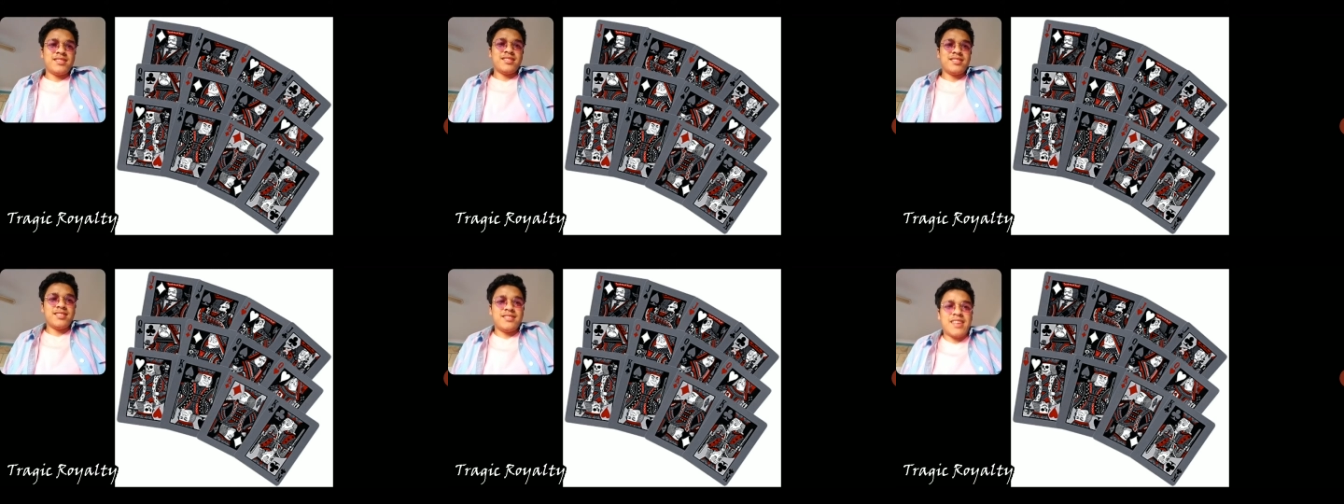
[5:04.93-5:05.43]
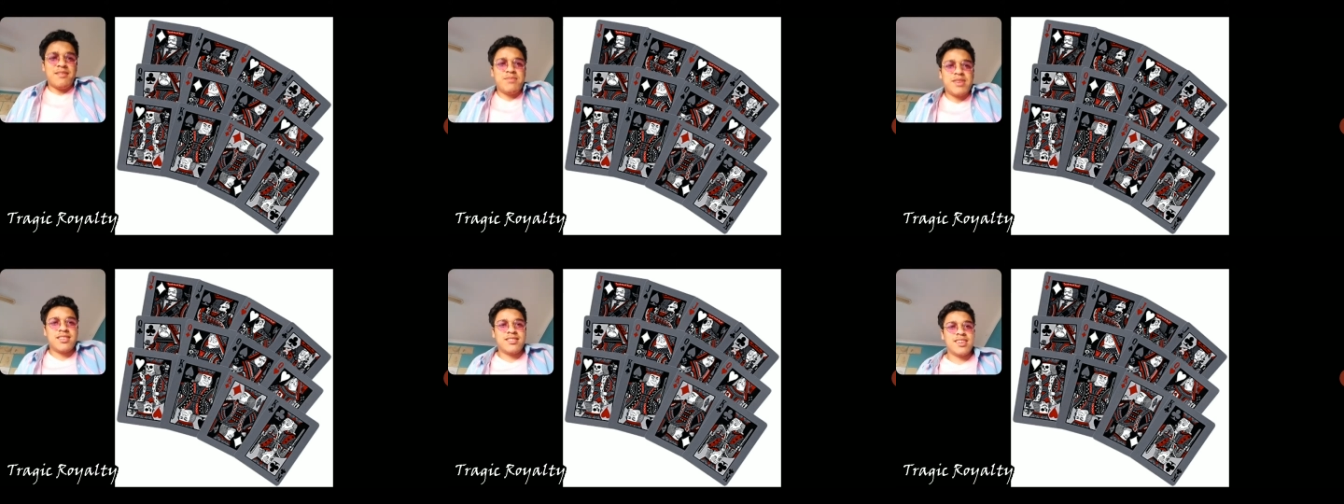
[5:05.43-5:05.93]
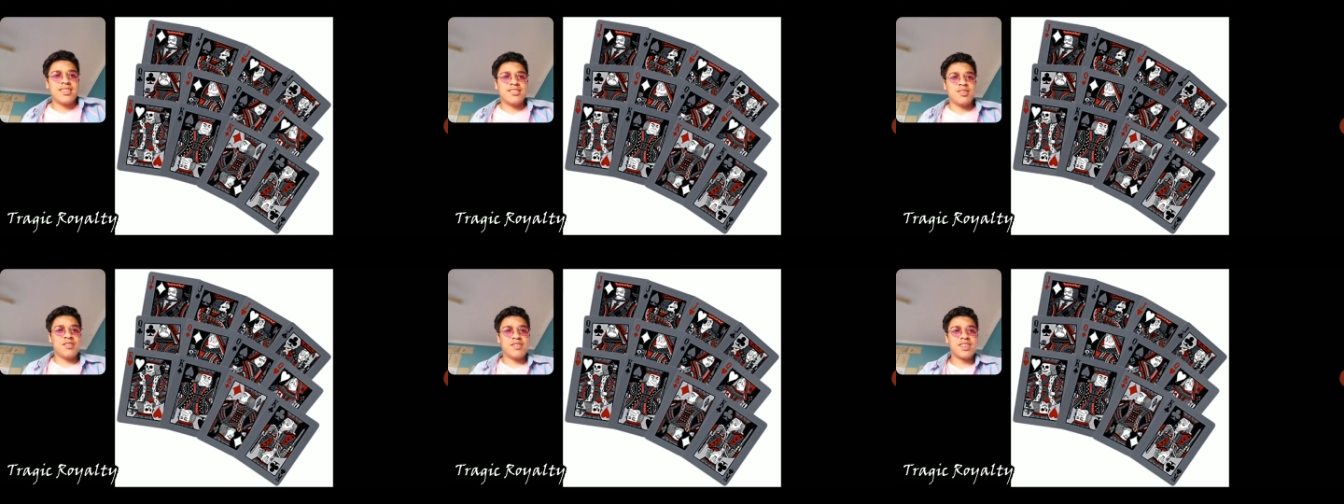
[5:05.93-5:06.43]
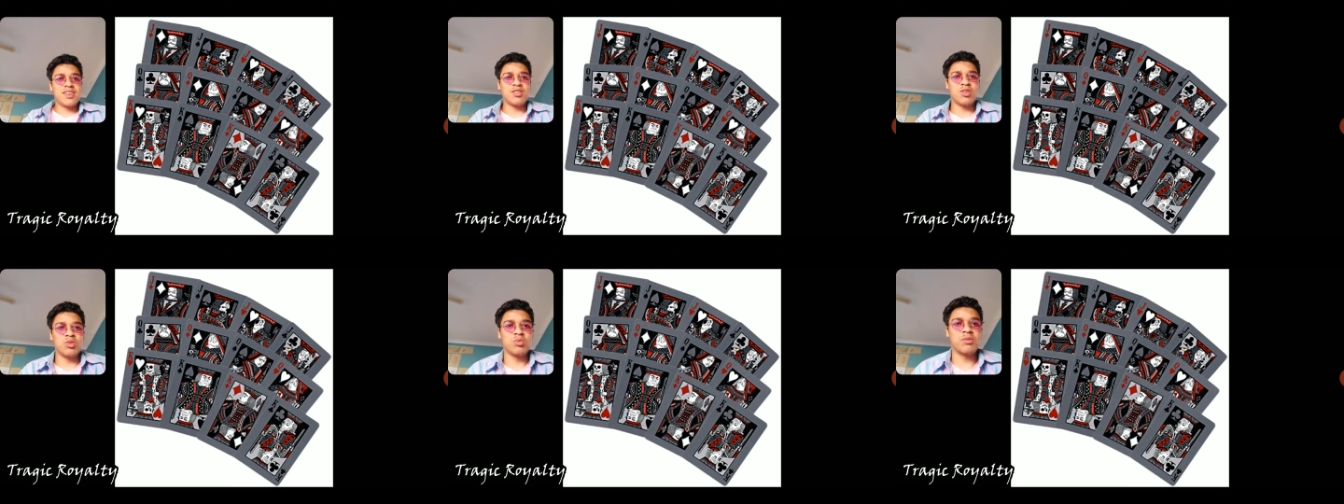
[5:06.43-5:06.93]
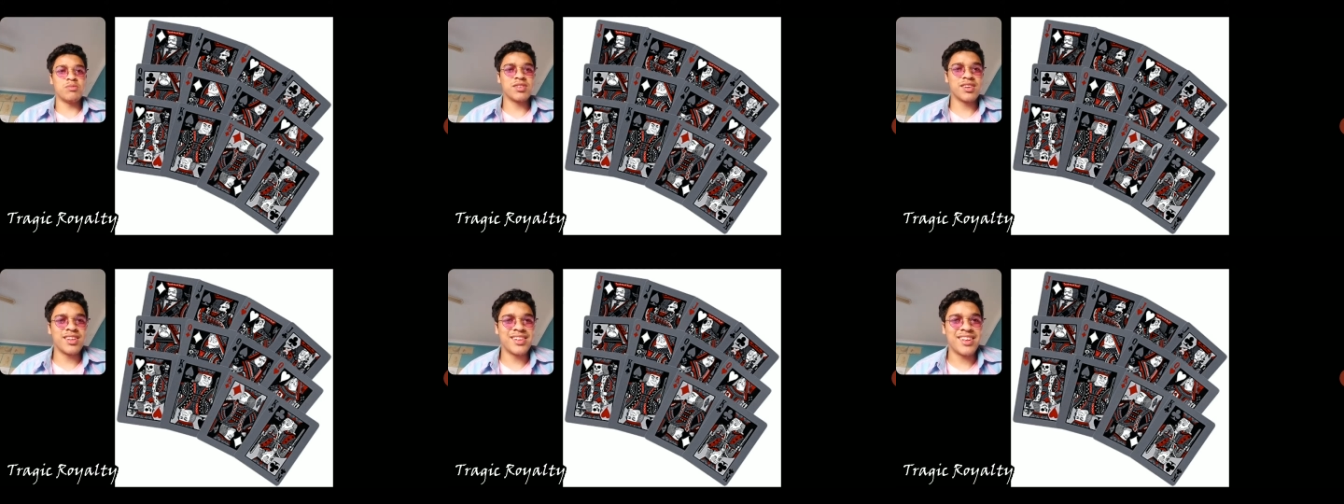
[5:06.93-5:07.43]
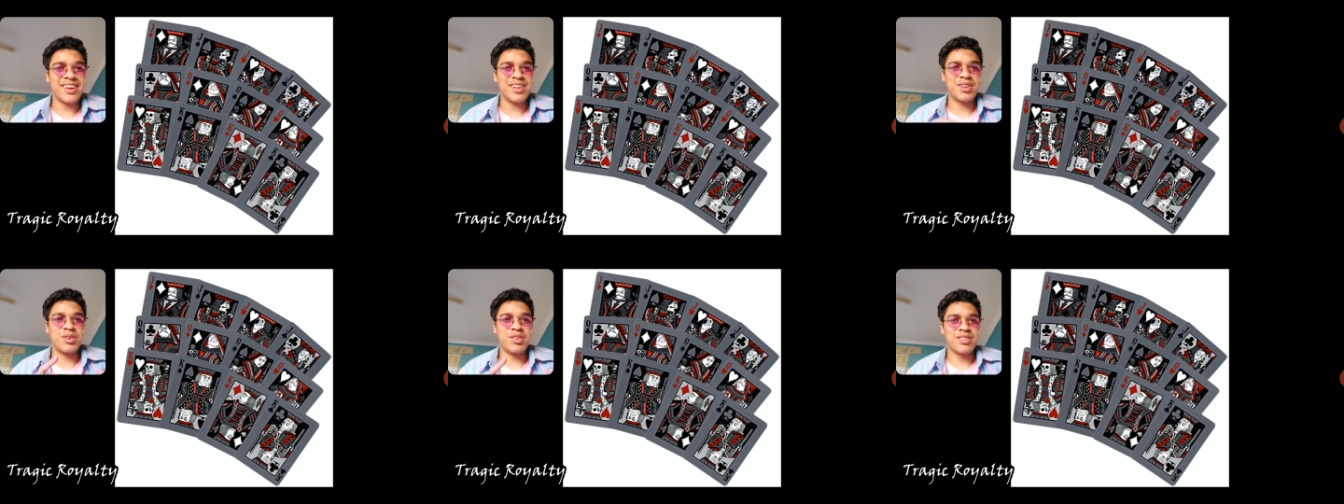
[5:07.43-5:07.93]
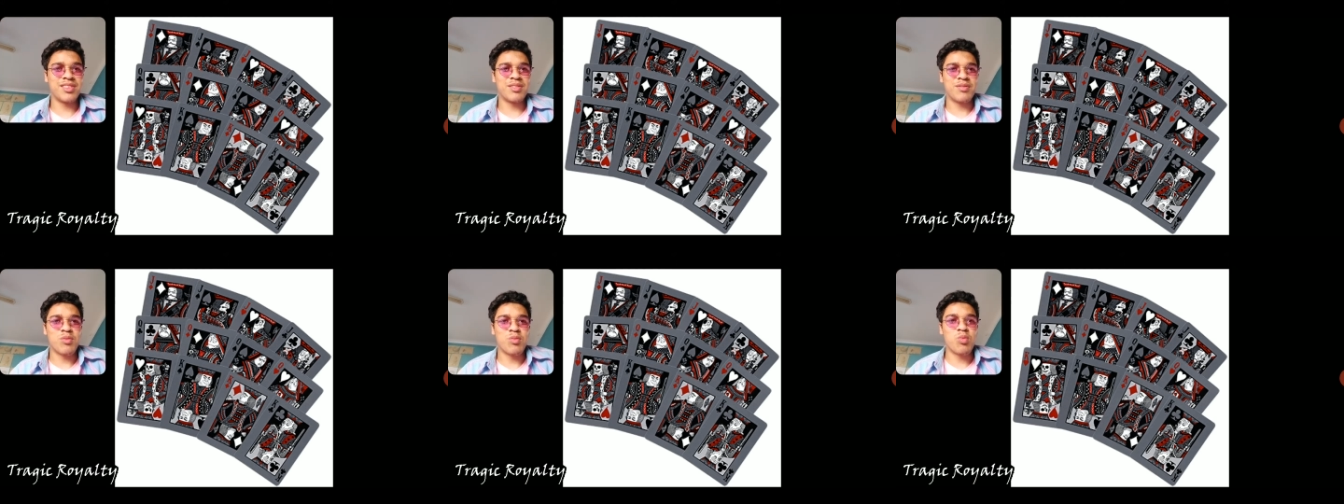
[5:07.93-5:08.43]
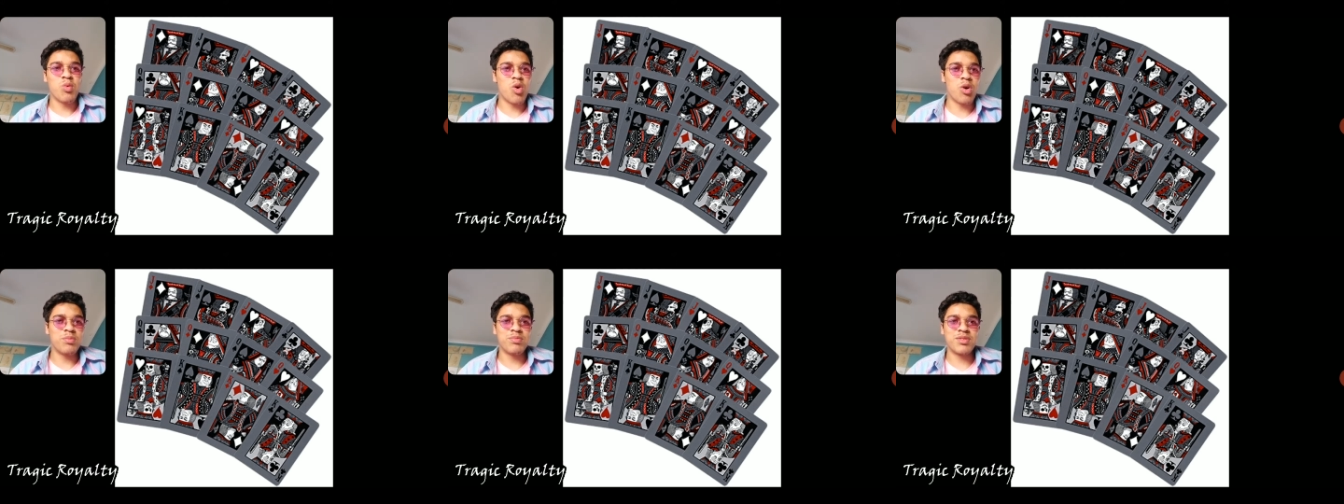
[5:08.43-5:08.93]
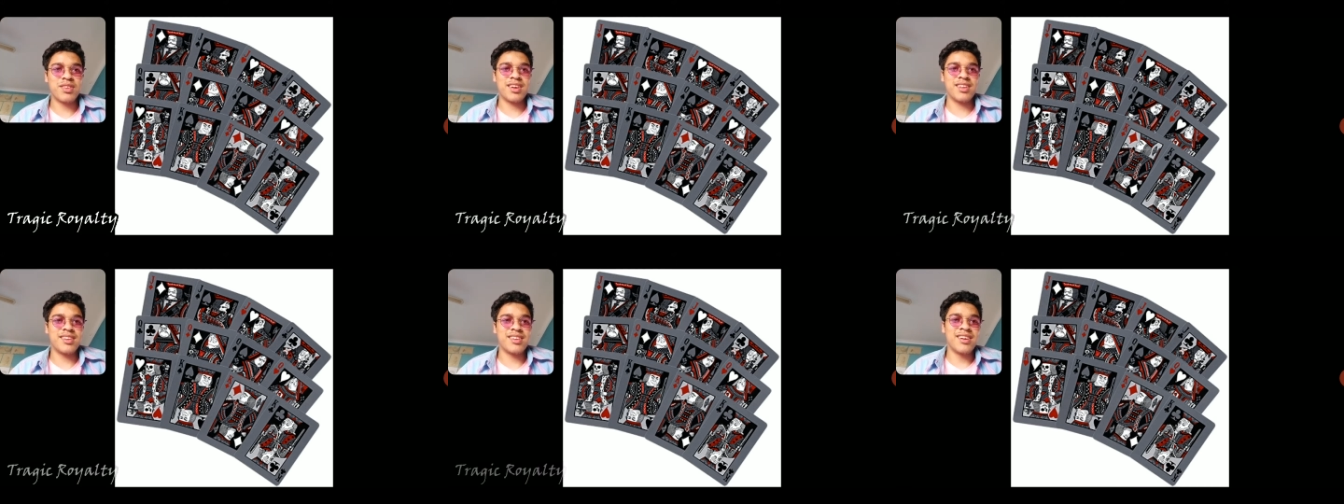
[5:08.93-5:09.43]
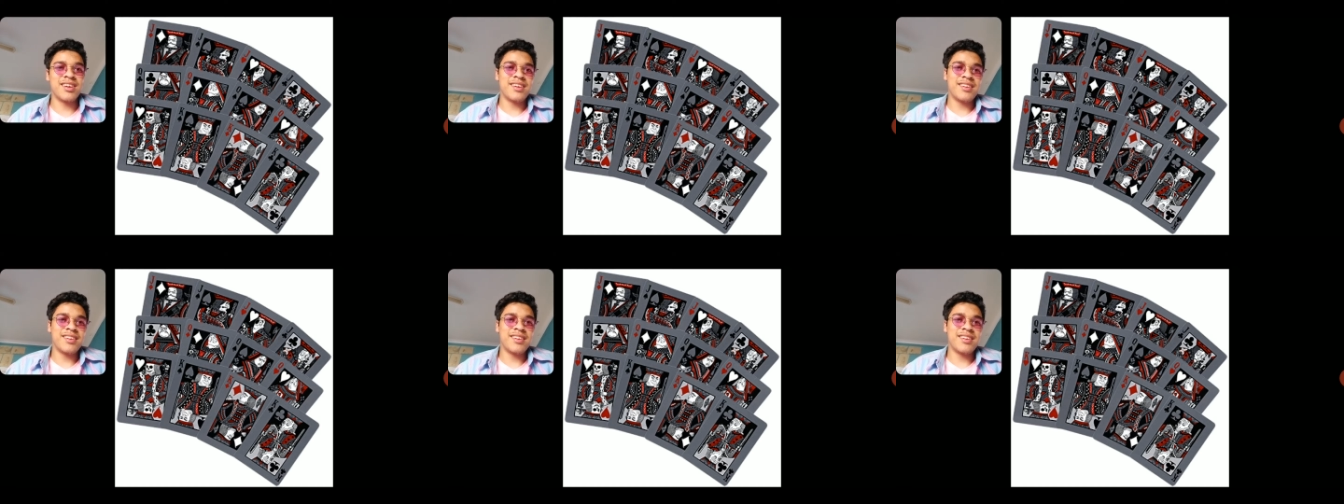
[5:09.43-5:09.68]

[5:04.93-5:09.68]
Does that make sense? So everything's all whimsical and warped, and